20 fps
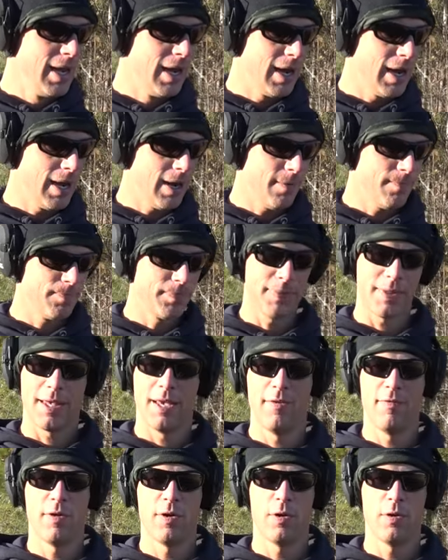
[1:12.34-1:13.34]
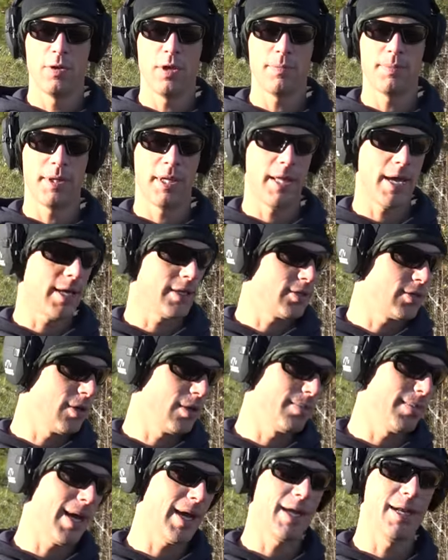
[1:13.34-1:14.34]
if it'll hold up to that. So
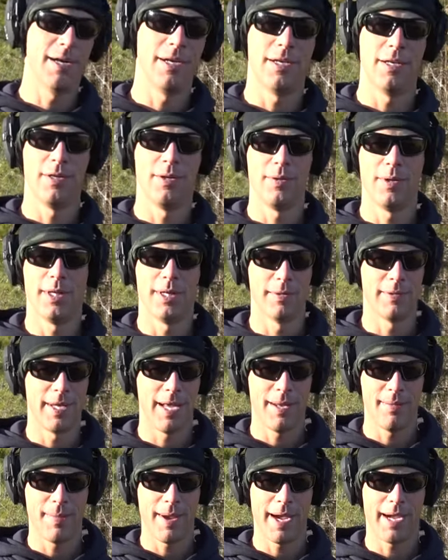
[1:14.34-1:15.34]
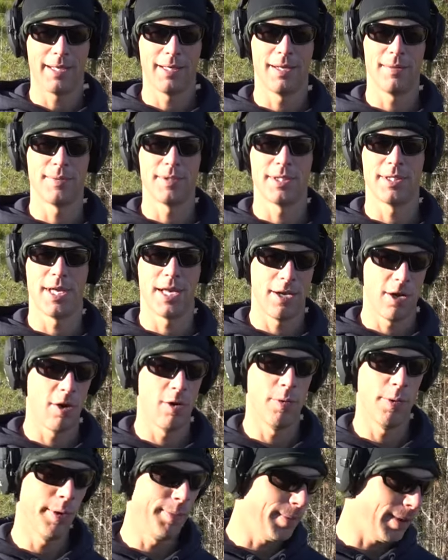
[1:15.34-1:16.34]
I'm not going to do, you know, 10 mag dumps because I know
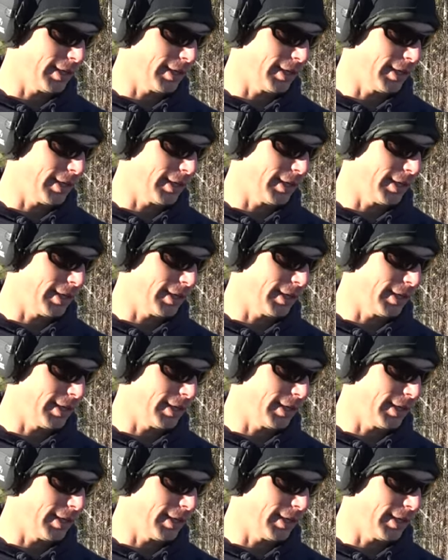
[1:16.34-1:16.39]
it would